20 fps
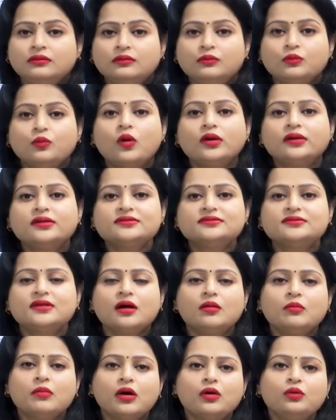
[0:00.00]
what is the
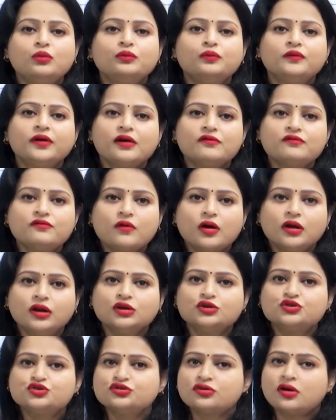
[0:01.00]
amount we are
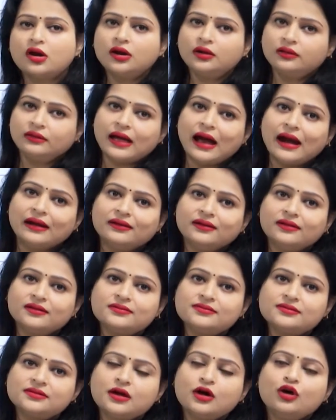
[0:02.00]
falling short? That
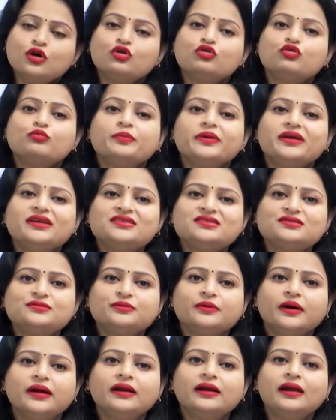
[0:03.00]
is rupees
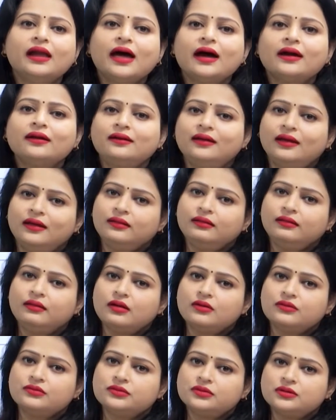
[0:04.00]
1 lakh
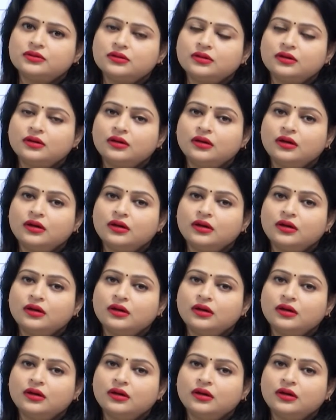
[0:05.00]
10,000